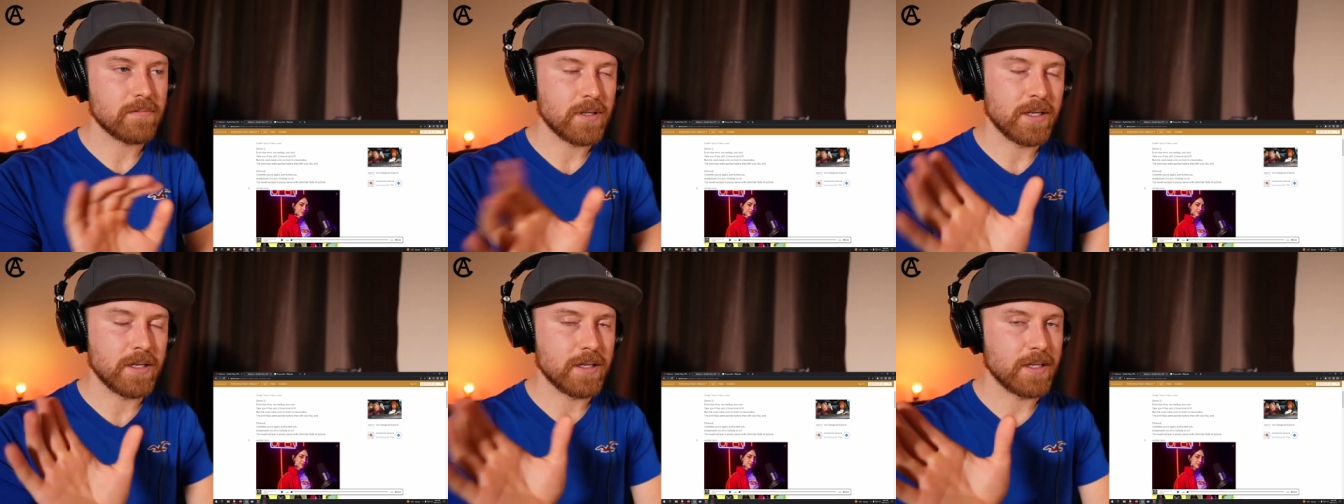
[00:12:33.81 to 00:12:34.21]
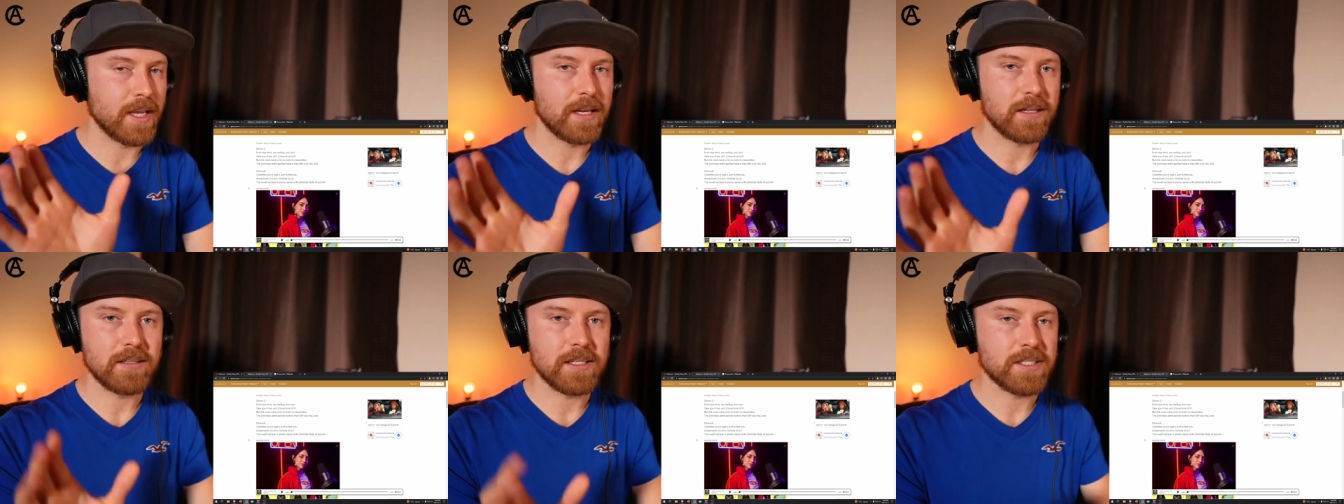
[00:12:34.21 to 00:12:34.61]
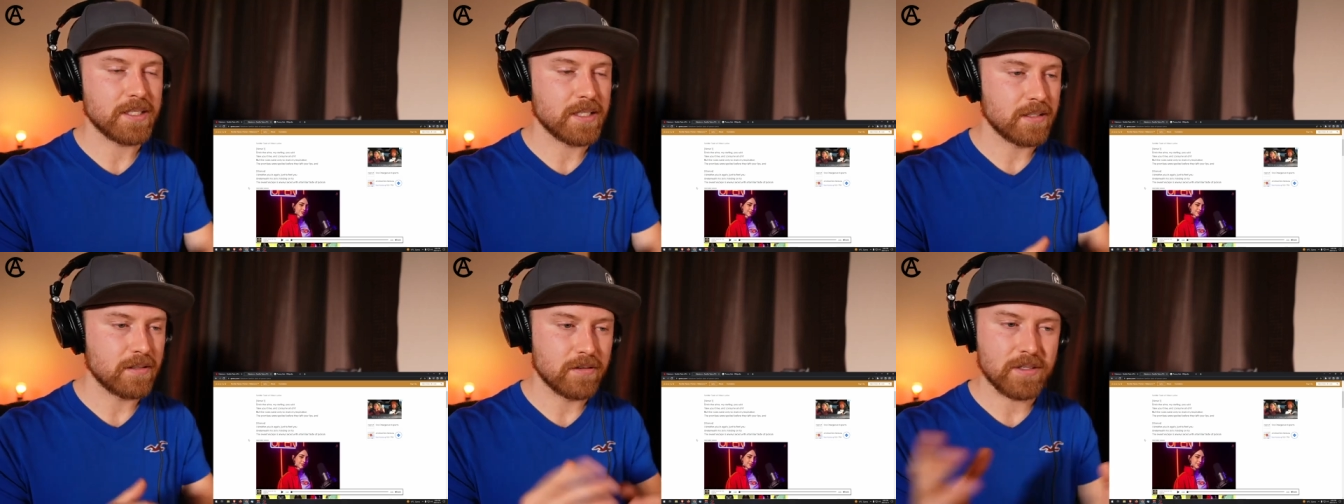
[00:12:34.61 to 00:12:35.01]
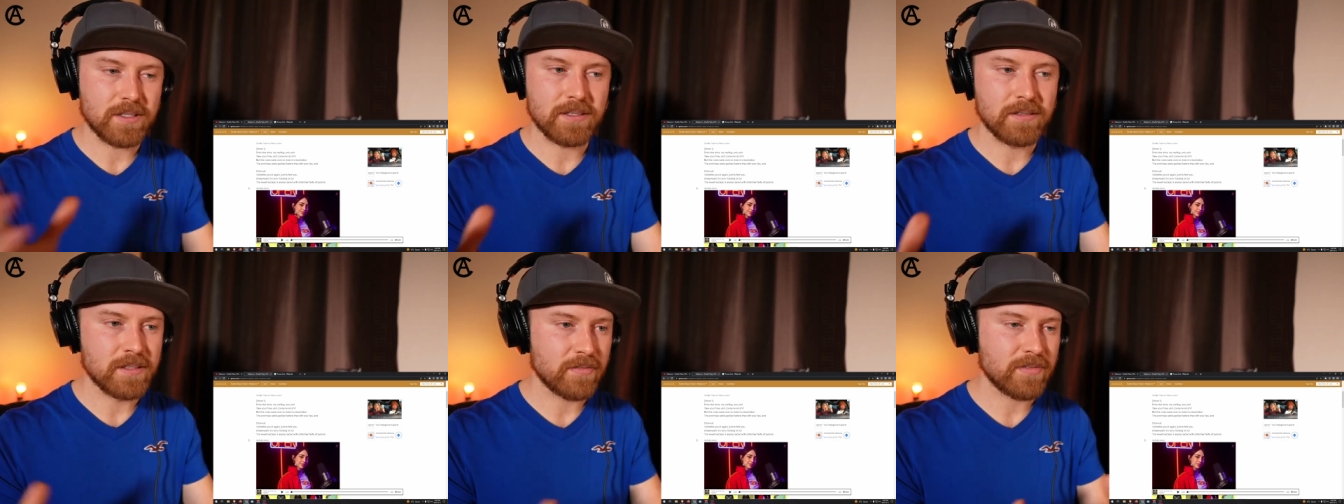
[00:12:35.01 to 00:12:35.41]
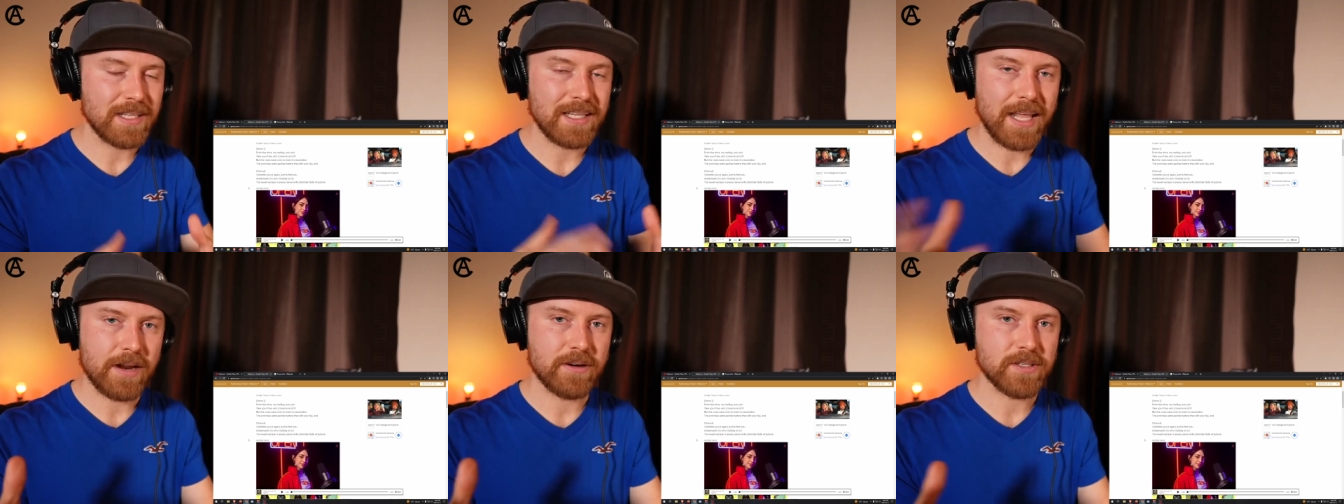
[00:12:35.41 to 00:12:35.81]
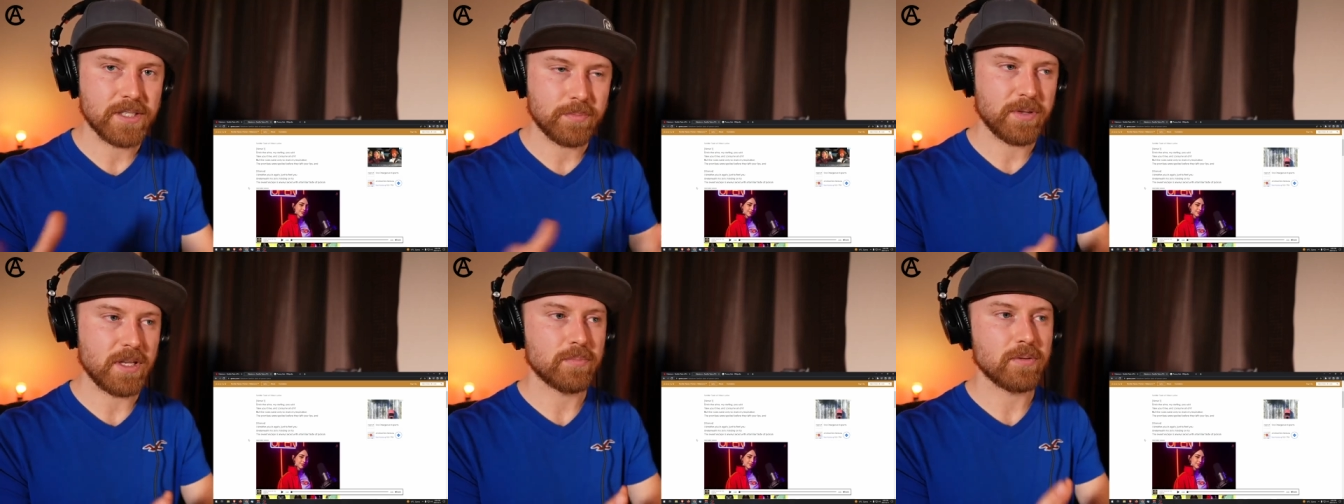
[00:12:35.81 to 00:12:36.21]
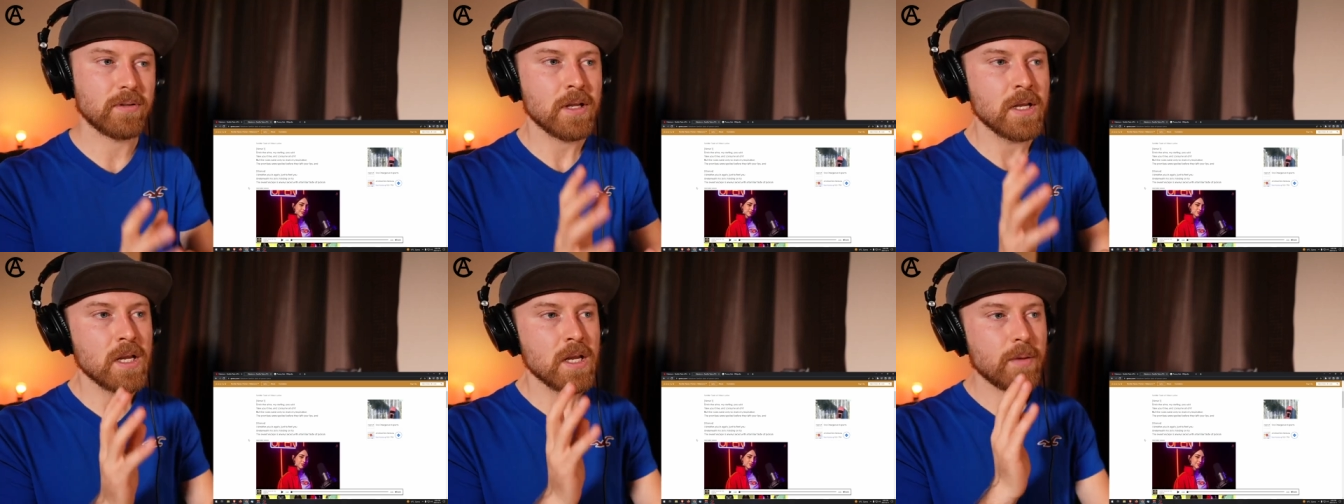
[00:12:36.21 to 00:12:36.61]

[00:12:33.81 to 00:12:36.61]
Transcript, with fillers: and again, Lizzie, there's different layers to people,